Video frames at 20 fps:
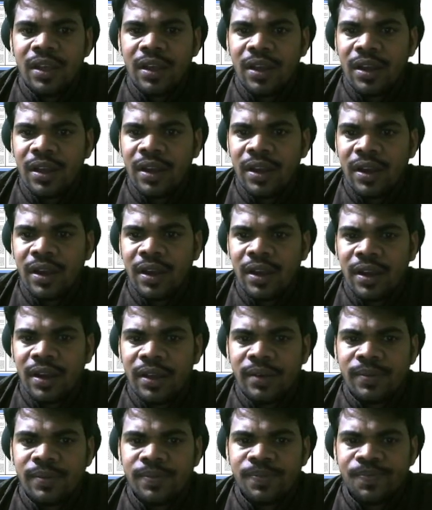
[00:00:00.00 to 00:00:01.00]
and
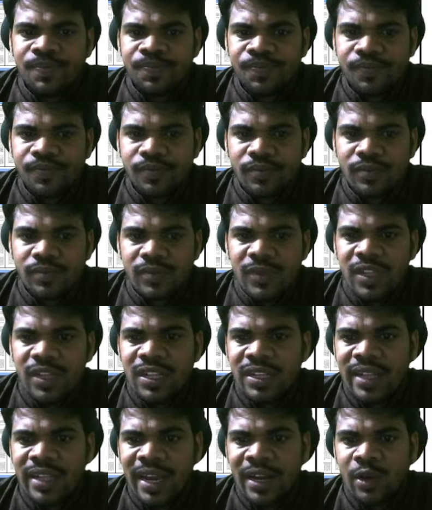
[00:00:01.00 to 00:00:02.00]

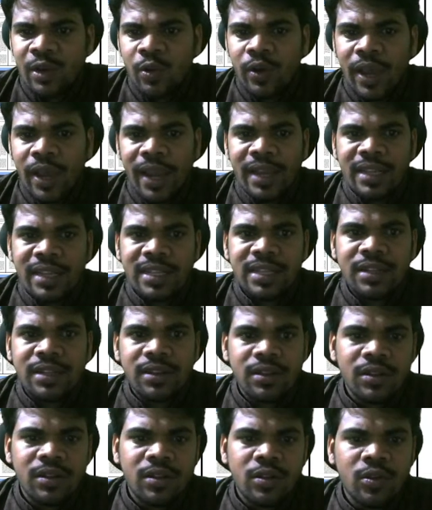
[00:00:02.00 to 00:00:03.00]
cytokines.
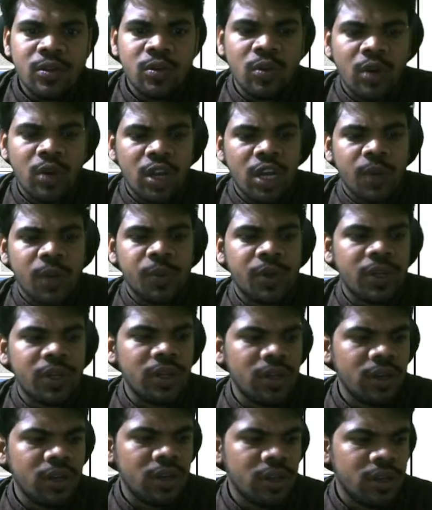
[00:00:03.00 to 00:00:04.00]
So
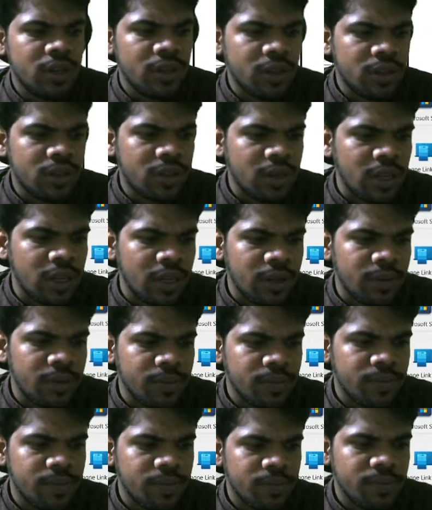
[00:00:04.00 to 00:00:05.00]
option 3.
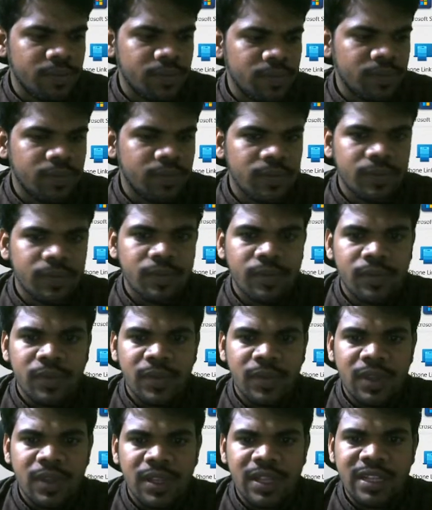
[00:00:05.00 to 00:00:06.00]

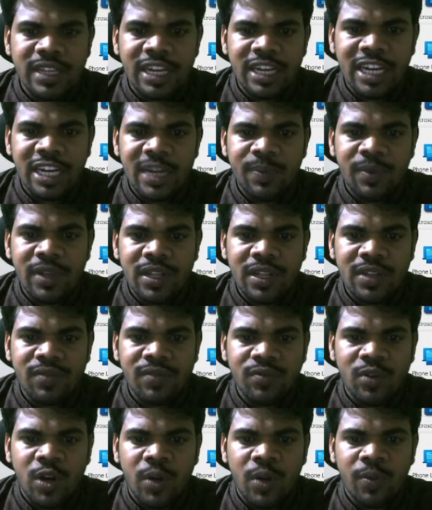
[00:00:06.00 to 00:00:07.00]
Yes, ATP is
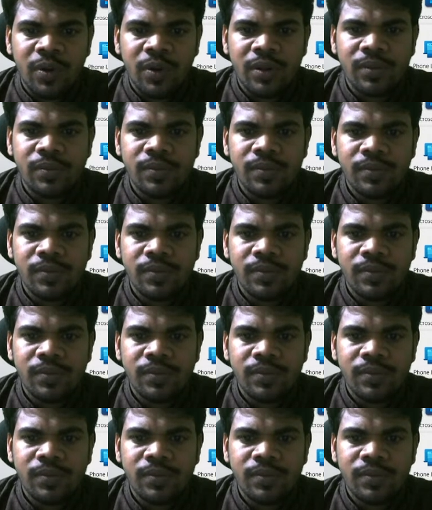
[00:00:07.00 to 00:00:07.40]
formed.